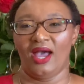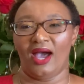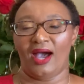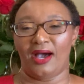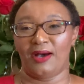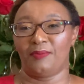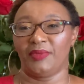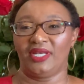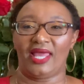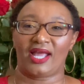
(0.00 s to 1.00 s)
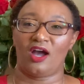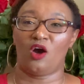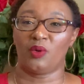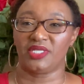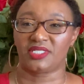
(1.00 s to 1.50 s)
And like I
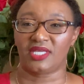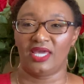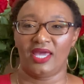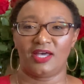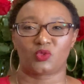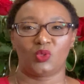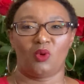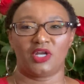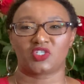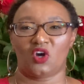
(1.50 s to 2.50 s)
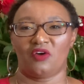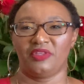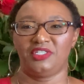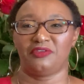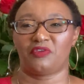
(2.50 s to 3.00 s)
always say, as we watch all the
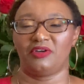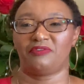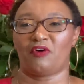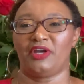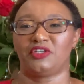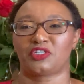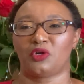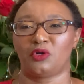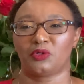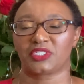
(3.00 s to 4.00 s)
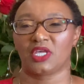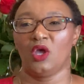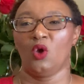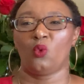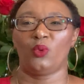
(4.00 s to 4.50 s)
different foreign shows,
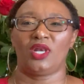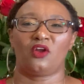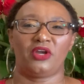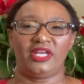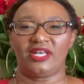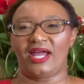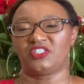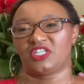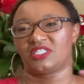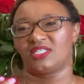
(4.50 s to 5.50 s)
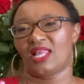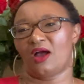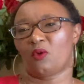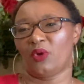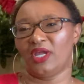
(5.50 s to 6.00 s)
we're learning not just
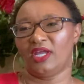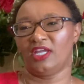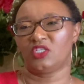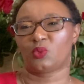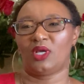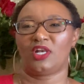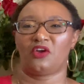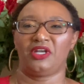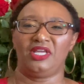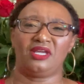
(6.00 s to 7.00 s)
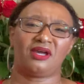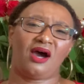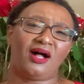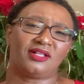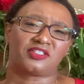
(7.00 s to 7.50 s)
language, we're learning
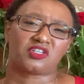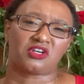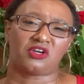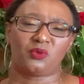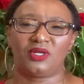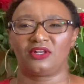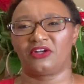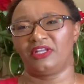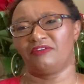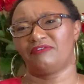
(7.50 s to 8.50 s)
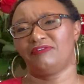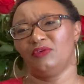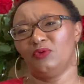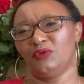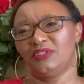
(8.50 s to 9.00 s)
culture, we're learning
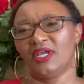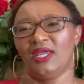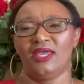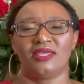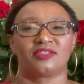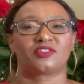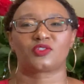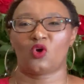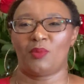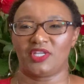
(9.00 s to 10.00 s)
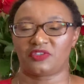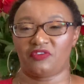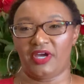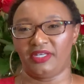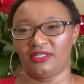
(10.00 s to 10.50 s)
food. So much
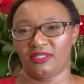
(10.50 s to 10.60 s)
fun.